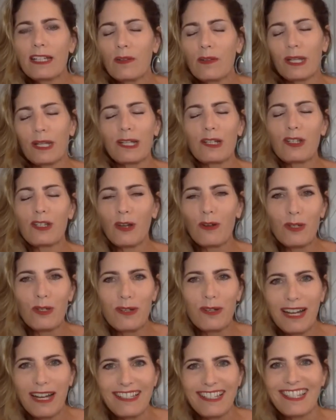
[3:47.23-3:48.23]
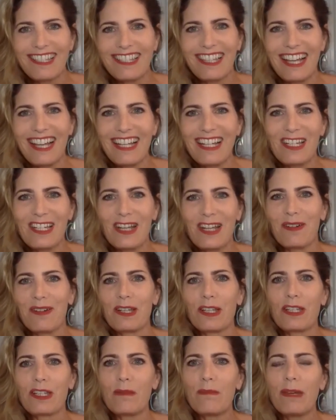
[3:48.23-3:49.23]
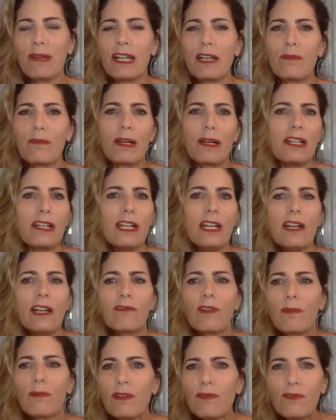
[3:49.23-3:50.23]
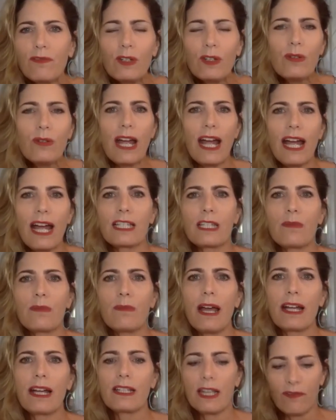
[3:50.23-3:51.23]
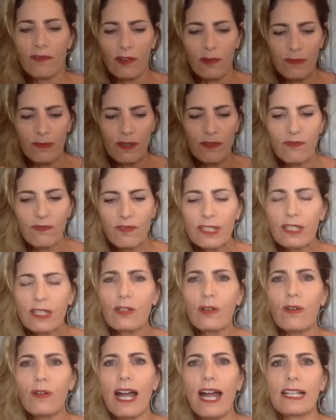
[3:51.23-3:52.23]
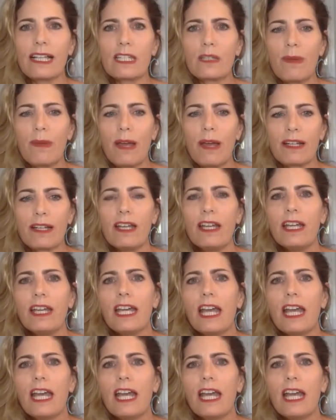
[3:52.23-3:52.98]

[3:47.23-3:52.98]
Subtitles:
and we're going to show you guys a slideshow in just a minute, but from the food aspect and from the physical aspect.